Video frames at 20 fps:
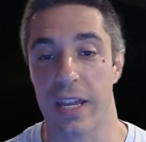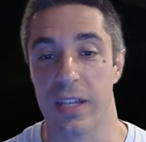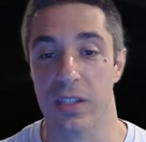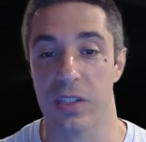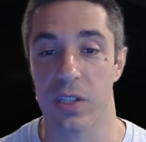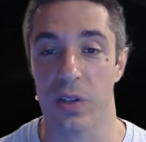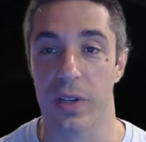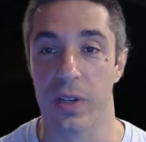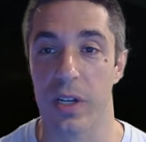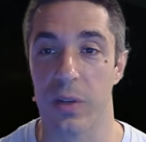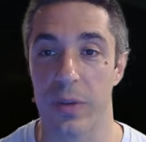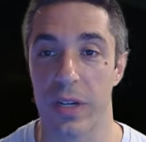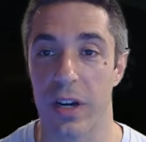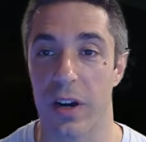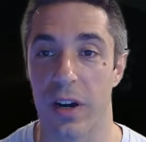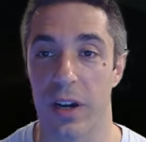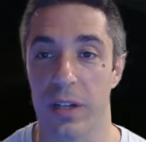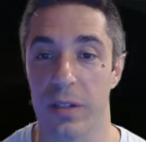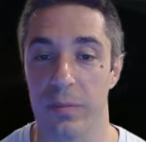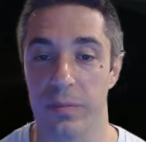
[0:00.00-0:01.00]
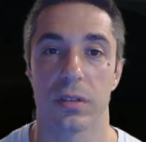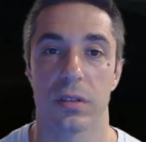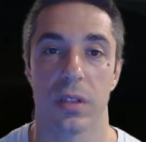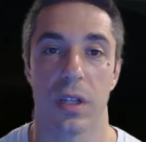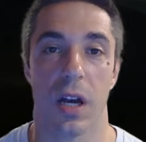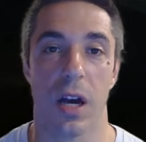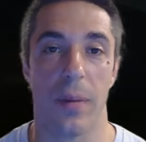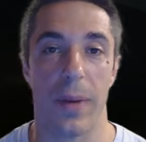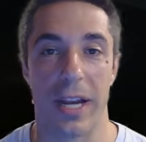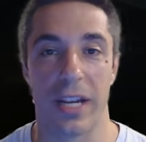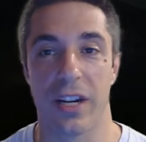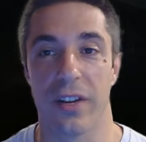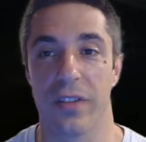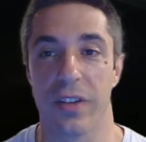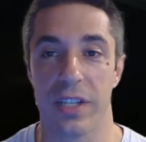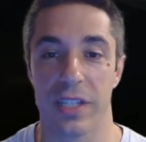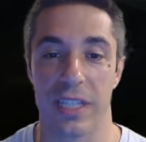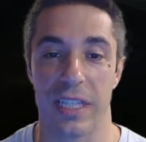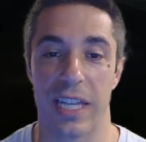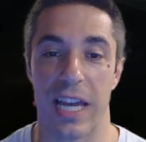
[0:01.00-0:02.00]
And so here we are. I covered
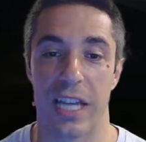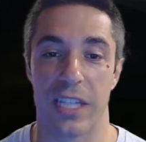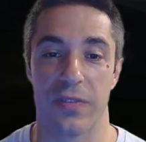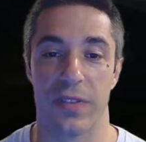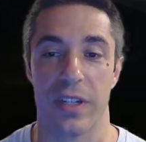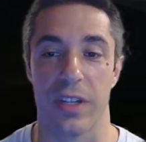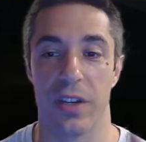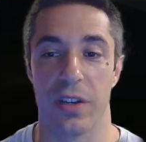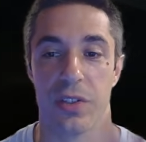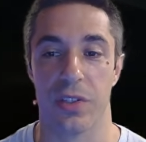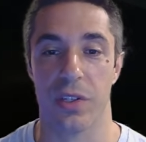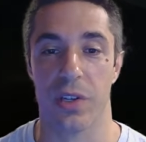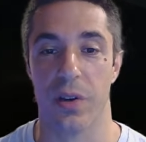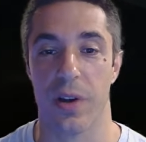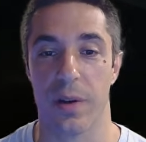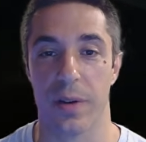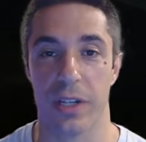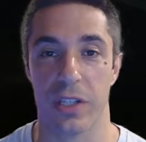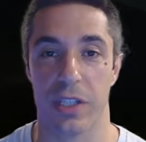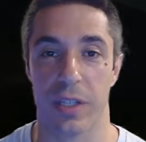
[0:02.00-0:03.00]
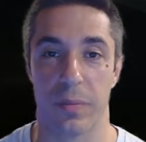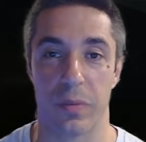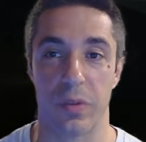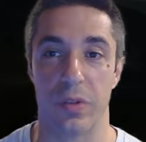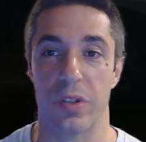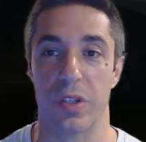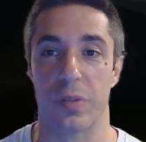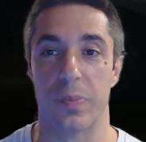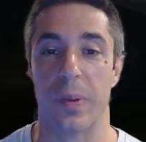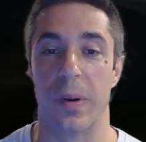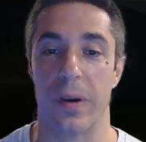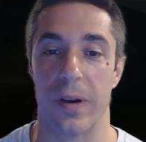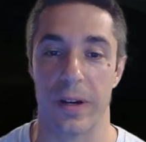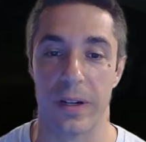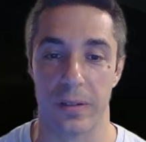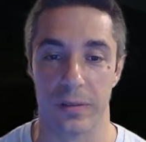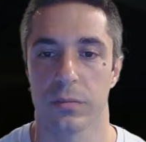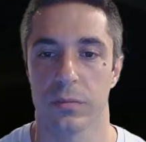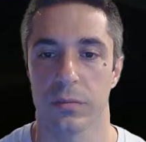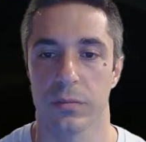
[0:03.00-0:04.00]
this in the last video, so I'm going to skip through this
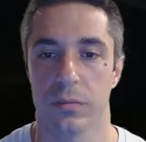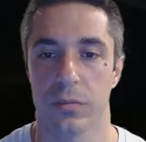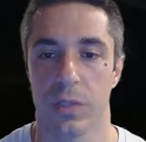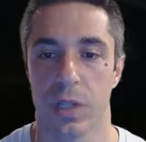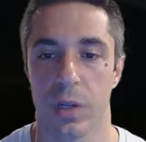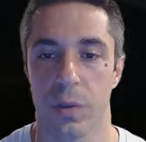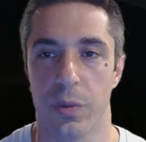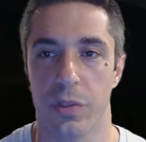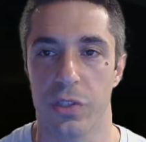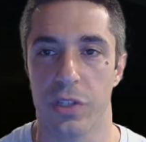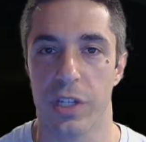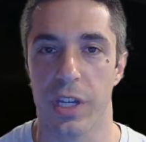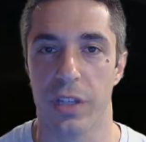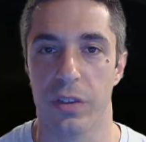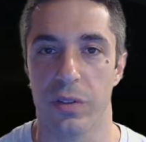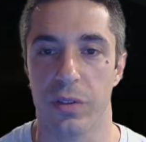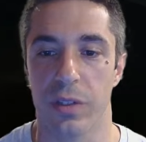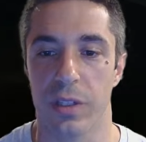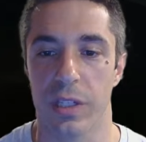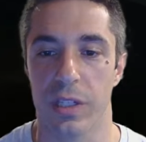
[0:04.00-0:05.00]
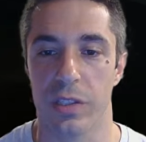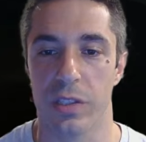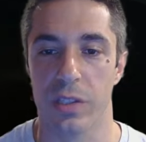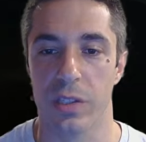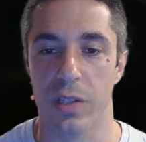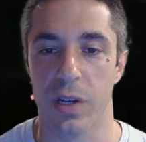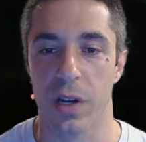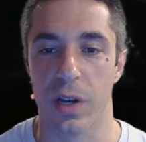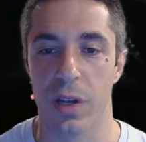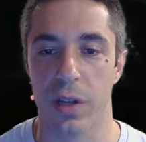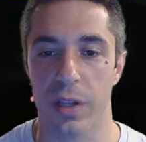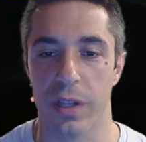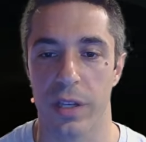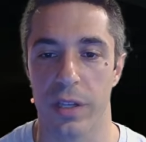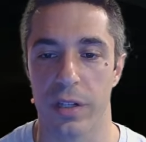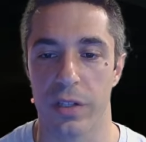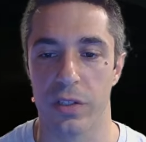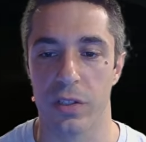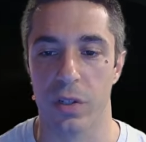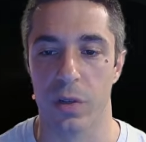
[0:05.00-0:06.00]
part. So once you get through the install,
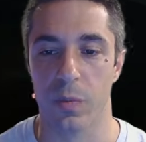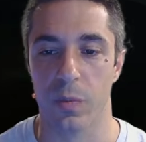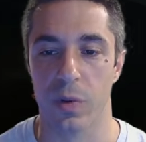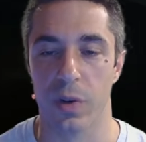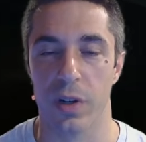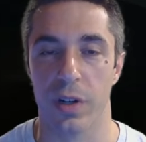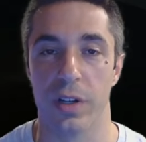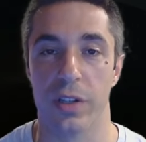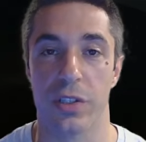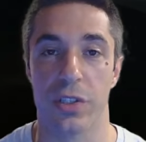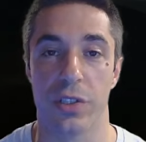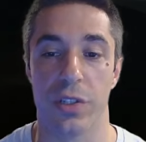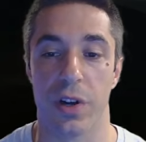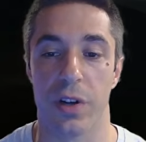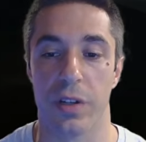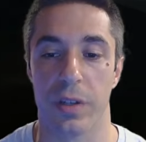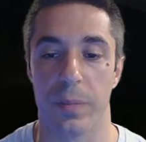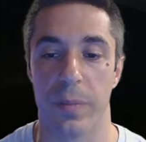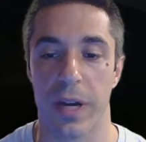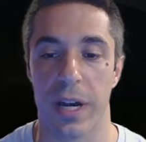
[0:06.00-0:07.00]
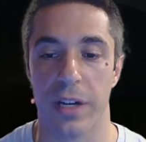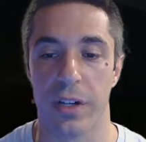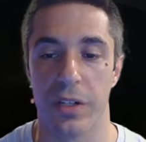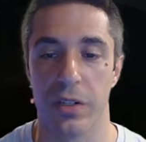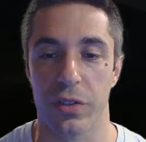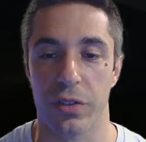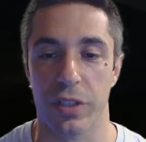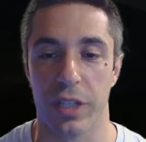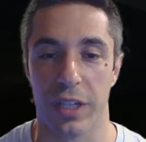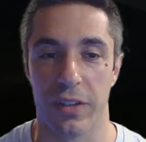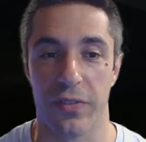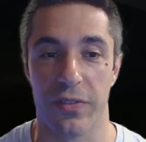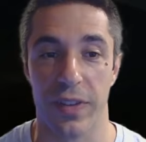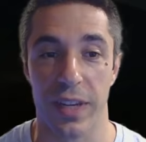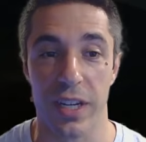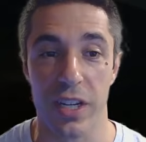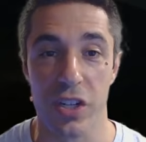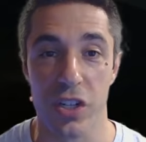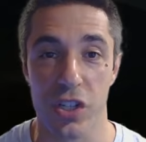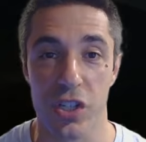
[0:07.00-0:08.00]
there's no more start the miner. You'll click
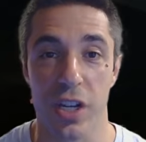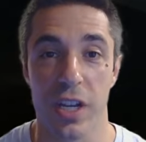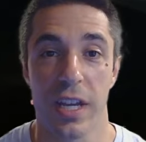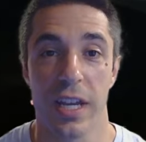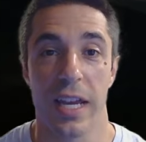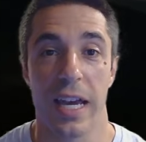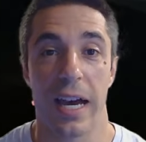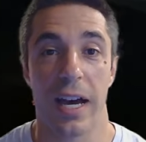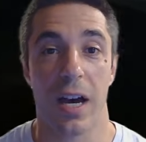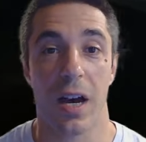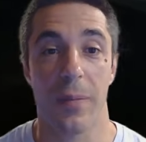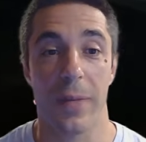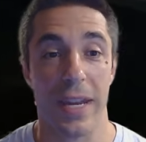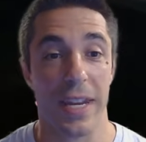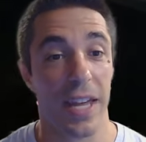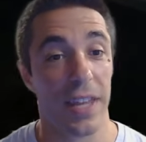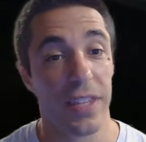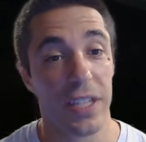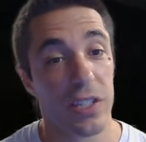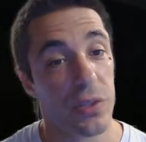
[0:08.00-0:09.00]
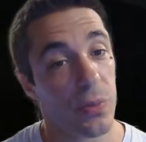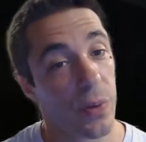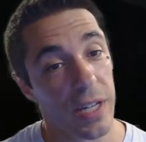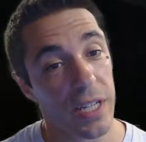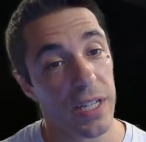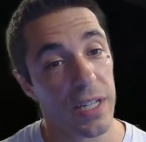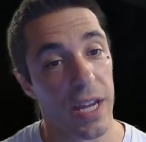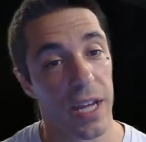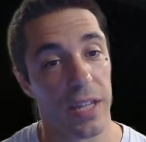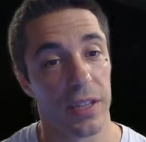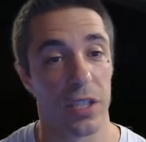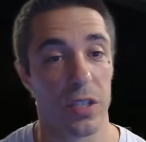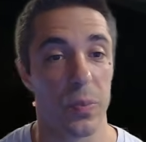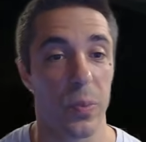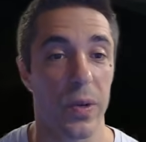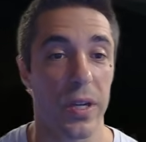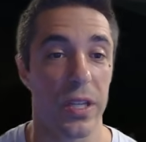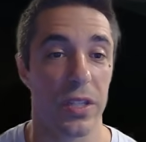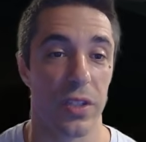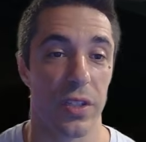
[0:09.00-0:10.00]
finish. And nothing's running at this
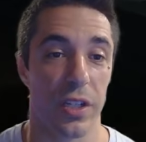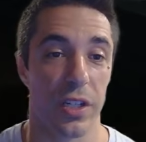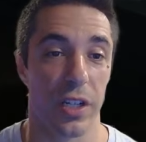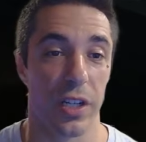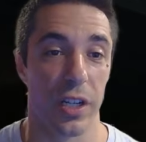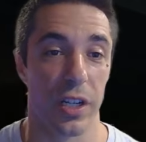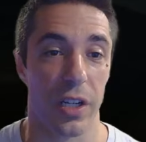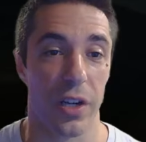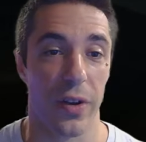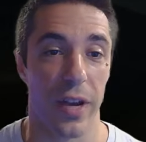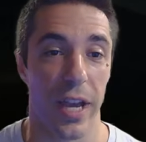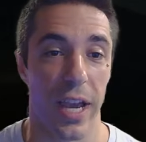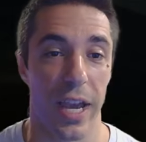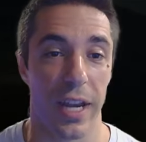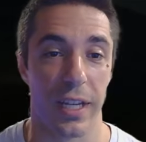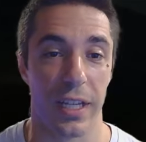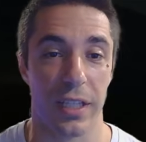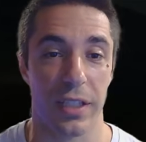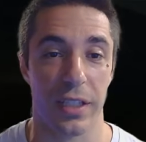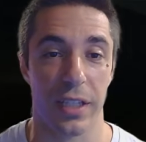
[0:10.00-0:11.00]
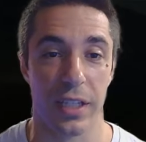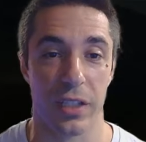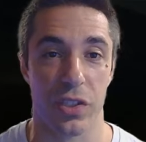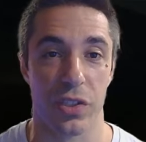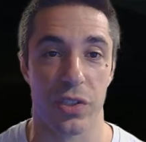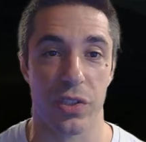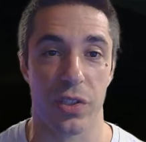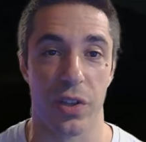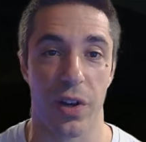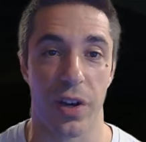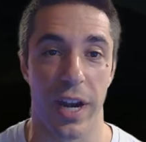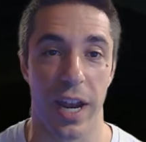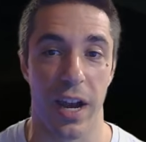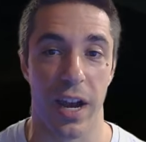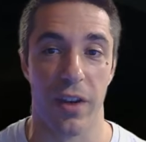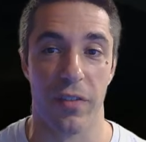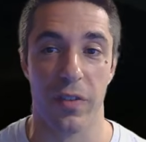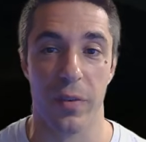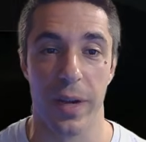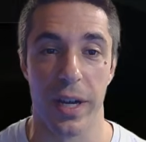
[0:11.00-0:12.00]
point. So then you're going to go ahead and click Start
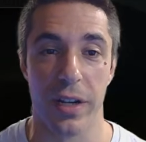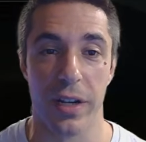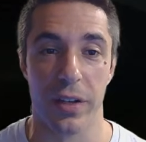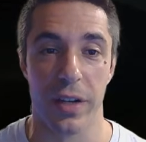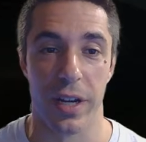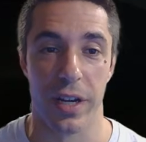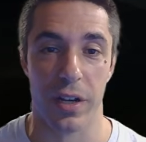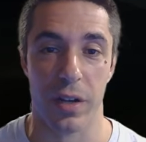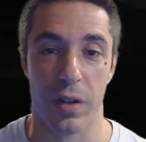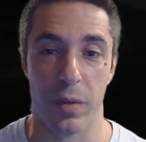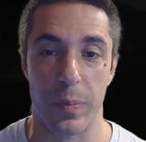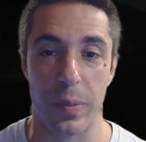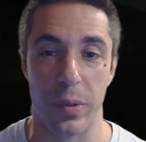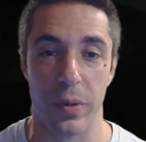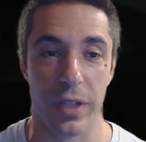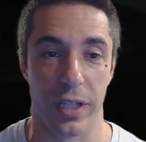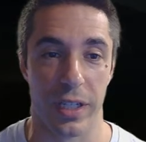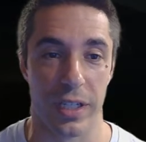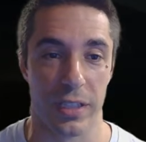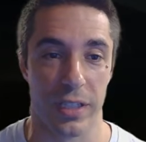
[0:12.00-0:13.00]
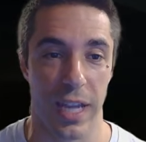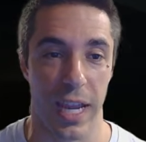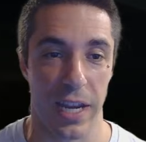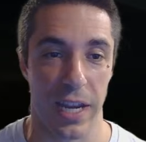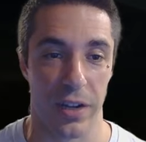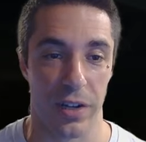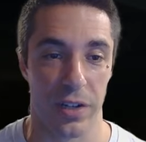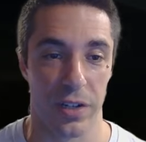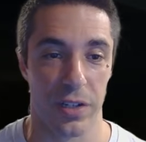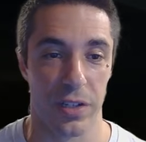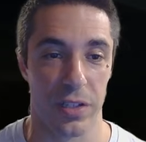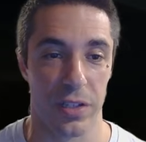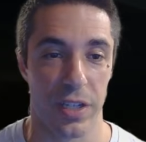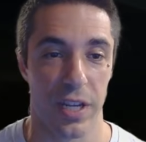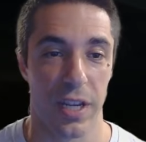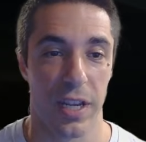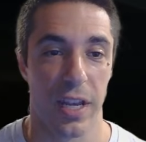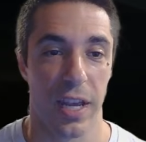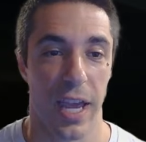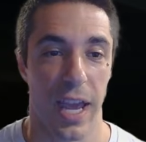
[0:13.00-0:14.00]
AlphaMiner, and it'll pull the containers
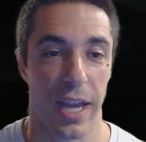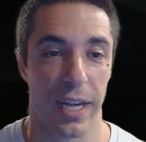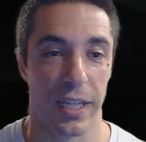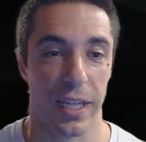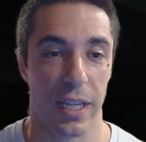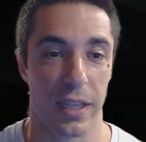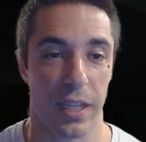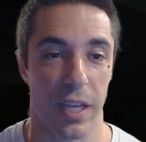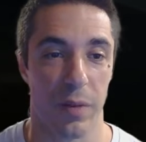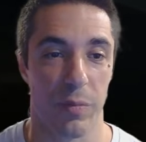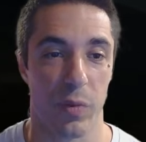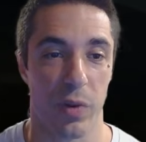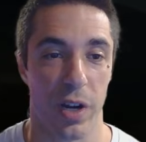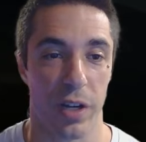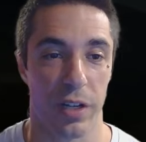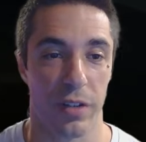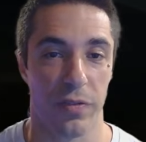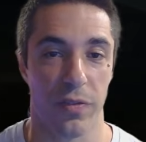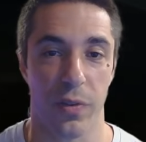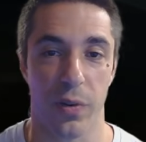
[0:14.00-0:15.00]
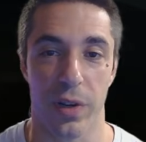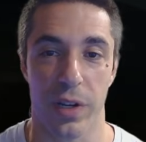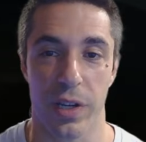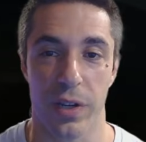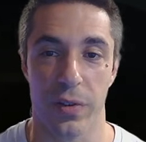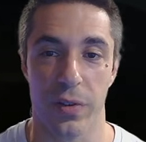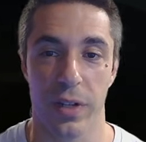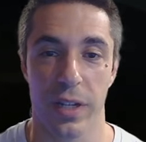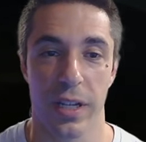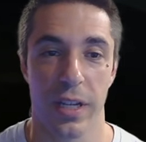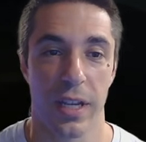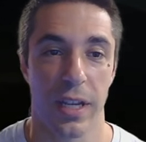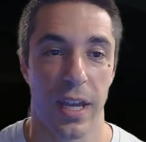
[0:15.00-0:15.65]
and get them running for you.